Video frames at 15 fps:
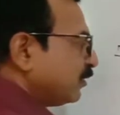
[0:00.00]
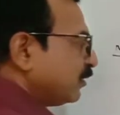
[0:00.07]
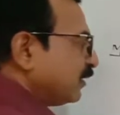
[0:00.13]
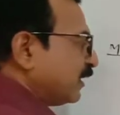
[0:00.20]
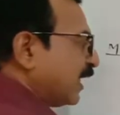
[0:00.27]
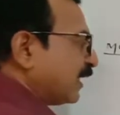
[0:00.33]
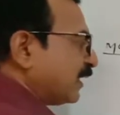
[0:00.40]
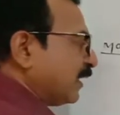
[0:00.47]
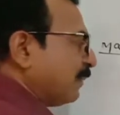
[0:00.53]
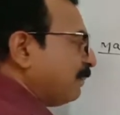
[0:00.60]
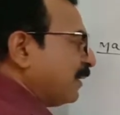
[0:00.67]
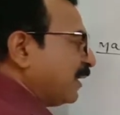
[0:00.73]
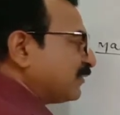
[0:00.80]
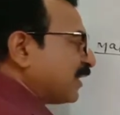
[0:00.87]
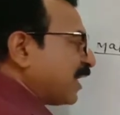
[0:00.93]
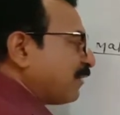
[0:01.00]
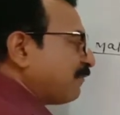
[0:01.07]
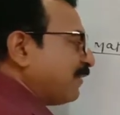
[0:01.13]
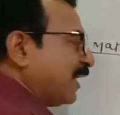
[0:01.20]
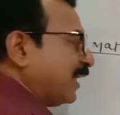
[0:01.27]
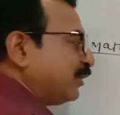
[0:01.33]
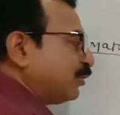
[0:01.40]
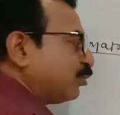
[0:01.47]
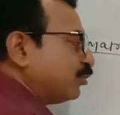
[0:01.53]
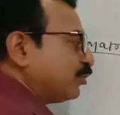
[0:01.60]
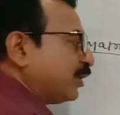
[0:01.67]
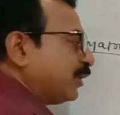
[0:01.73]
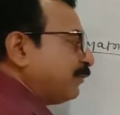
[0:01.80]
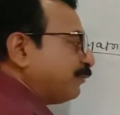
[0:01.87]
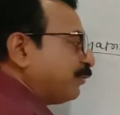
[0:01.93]
That numbers are 1, 2,
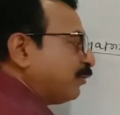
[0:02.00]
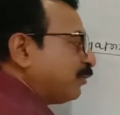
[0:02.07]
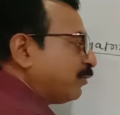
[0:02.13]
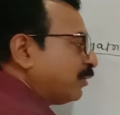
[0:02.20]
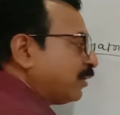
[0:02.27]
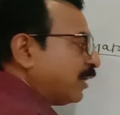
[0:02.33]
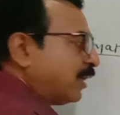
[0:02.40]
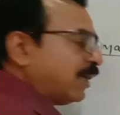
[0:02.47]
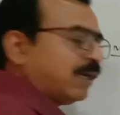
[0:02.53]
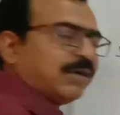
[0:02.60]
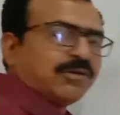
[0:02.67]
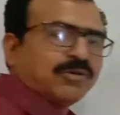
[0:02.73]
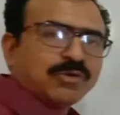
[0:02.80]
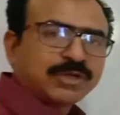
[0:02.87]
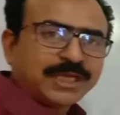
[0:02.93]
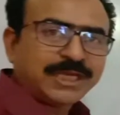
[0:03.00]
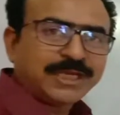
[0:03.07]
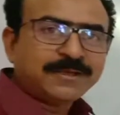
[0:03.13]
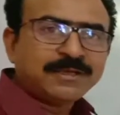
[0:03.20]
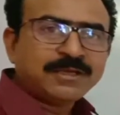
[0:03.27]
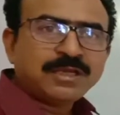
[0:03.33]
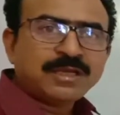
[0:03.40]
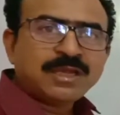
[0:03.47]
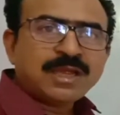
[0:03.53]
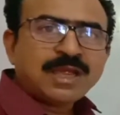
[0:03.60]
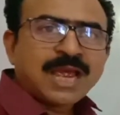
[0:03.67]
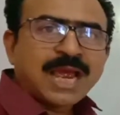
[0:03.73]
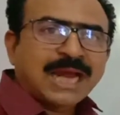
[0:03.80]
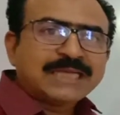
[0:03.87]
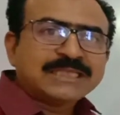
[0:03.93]
3, 4. Okay.
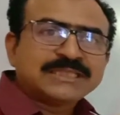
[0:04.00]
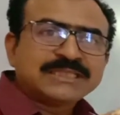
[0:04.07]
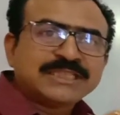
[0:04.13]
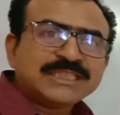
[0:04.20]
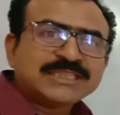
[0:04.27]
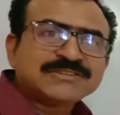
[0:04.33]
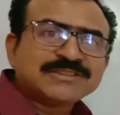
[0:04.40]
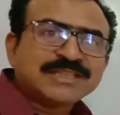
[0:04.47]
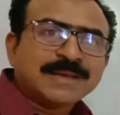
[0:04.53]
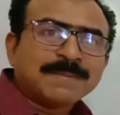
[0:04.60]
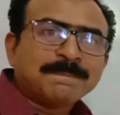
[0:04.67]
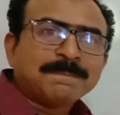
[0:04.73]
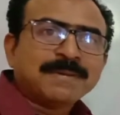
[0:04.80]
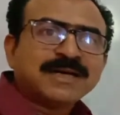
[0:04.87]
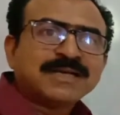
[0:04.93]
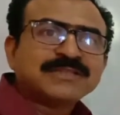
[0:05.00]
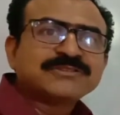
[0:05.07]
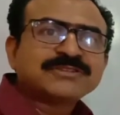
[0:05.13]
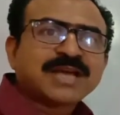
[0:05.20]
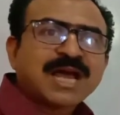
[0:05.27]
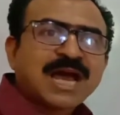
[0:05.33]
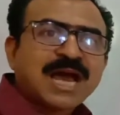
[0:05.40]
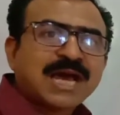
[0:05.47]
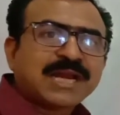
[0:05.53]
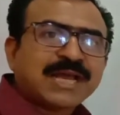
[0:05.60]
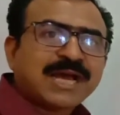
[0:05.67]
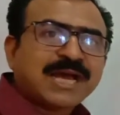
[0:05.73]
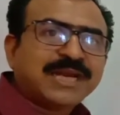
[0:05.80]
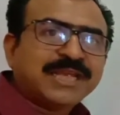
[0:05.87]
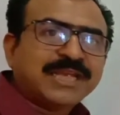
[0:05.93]
And these numbers
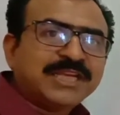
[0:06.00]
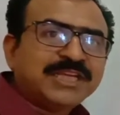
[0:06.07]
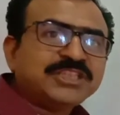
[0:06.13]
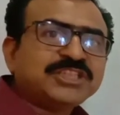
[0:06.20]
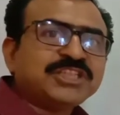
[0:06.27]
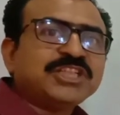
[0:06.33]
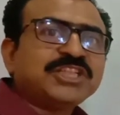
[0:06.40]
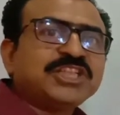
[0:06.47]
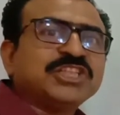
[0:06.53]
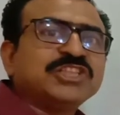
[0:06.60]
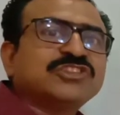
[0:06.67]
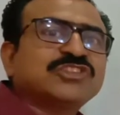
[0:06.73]
are arranged in